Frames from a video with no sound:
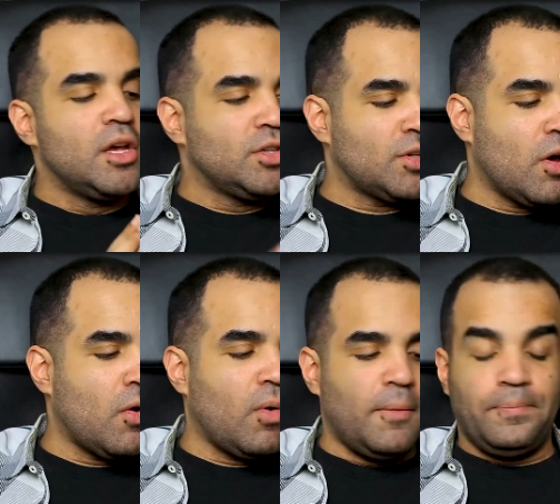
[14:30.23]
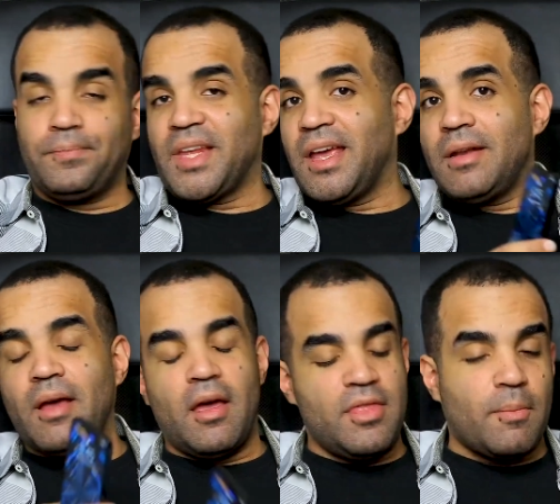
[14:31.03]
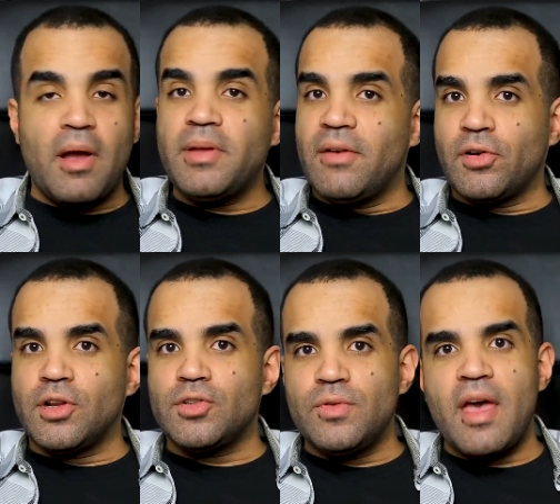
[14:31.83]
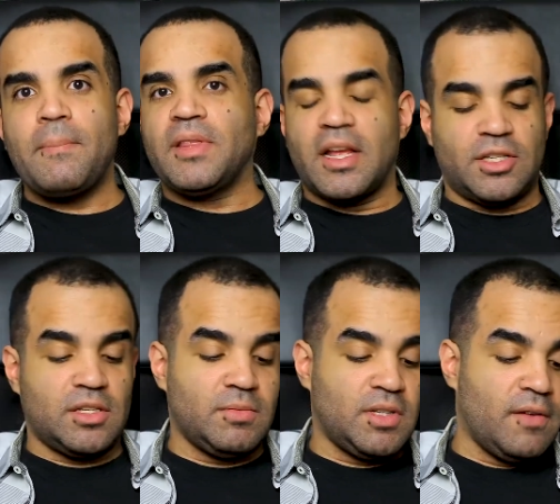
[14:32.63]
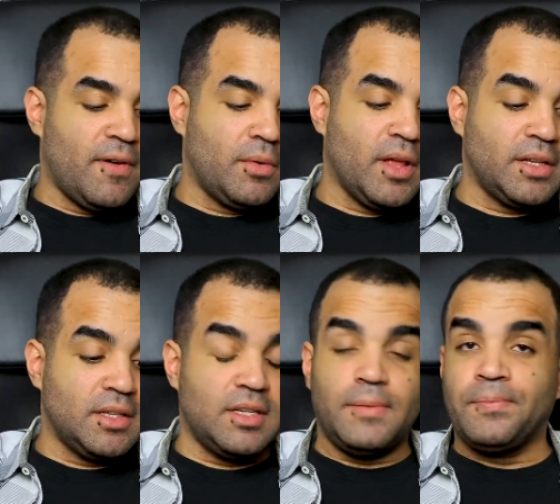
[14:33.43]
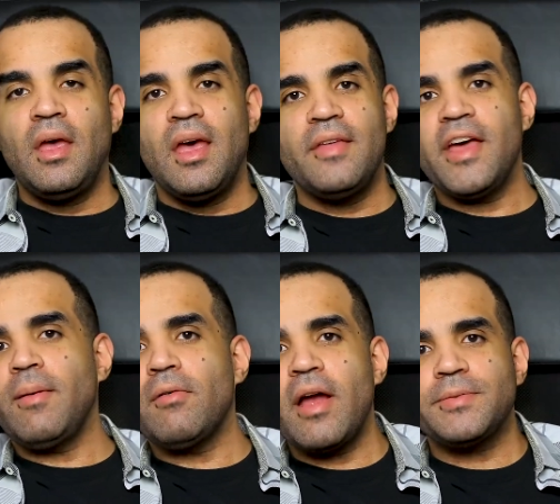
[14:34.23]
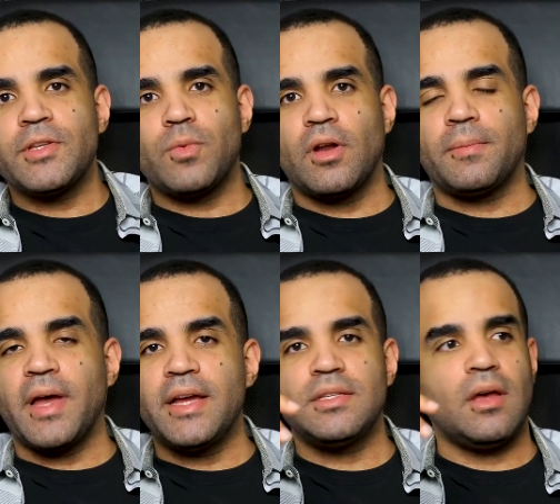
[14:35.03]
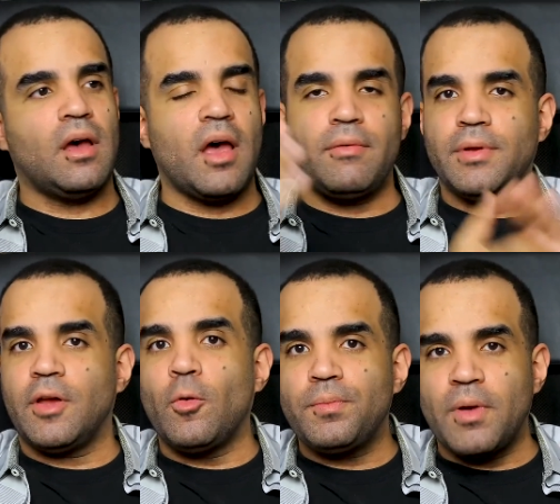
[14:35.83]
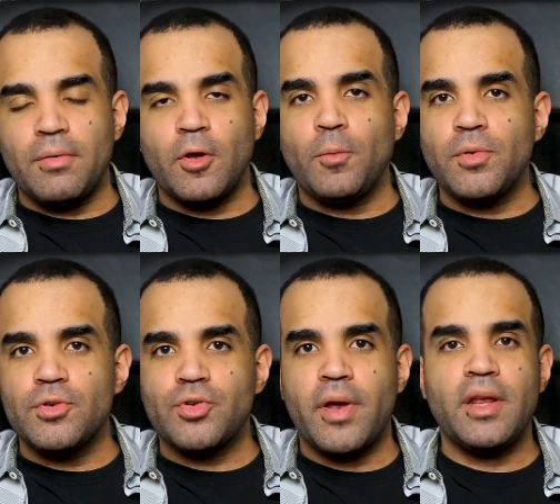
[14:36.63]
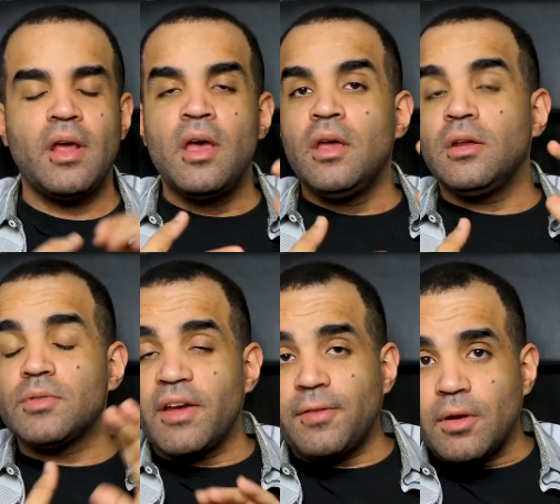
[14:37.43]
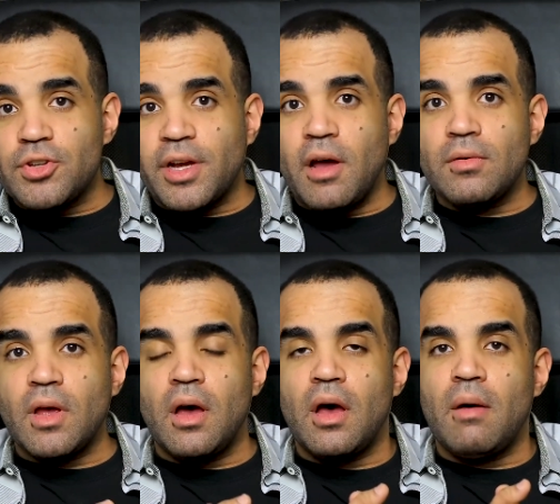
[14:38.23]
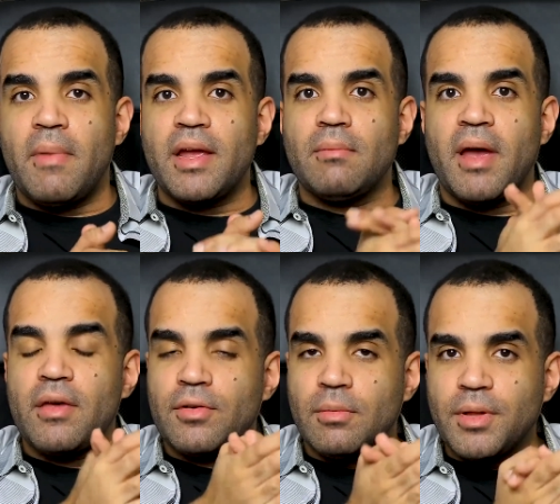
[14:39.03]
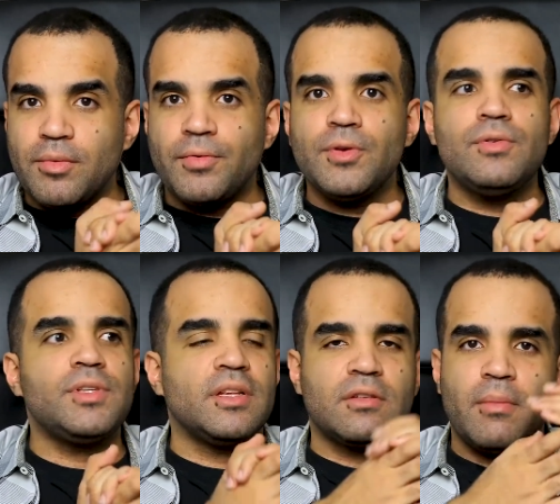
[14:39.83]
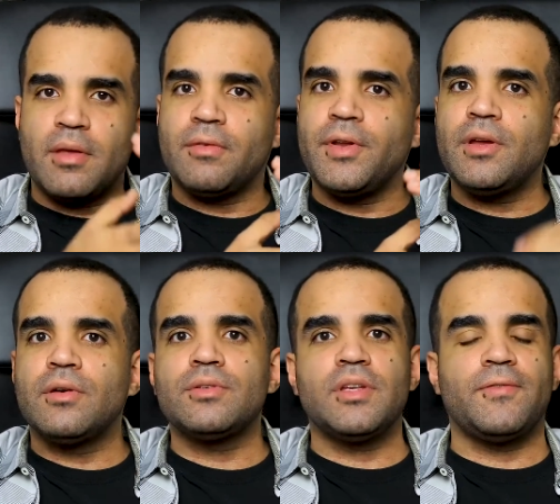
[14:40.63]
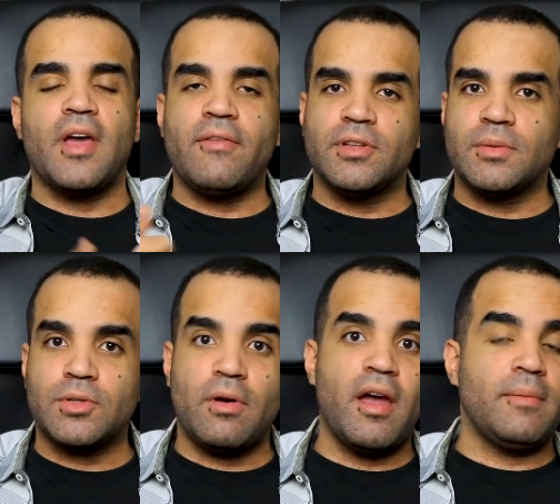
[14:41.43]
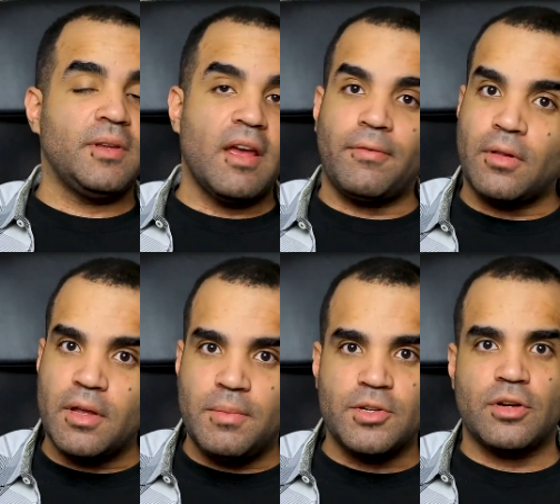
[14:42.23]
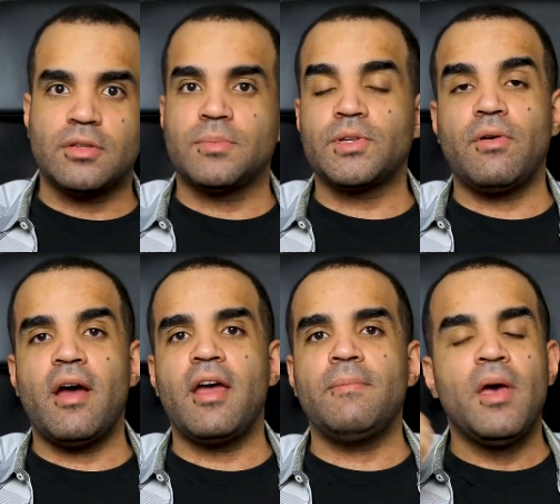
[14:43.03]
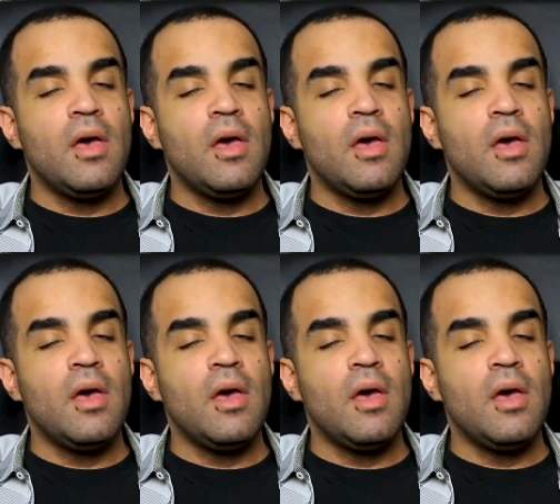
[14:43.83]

So Again, they're probably never going to do that, but that's just some stuff I would like to see. And that about wraps this one up, guys. I really hope you enjoyed it. Definitely go check out my other complete reviews and some of my other videos. If you haven't subscribed, definitely be sure to subscribe.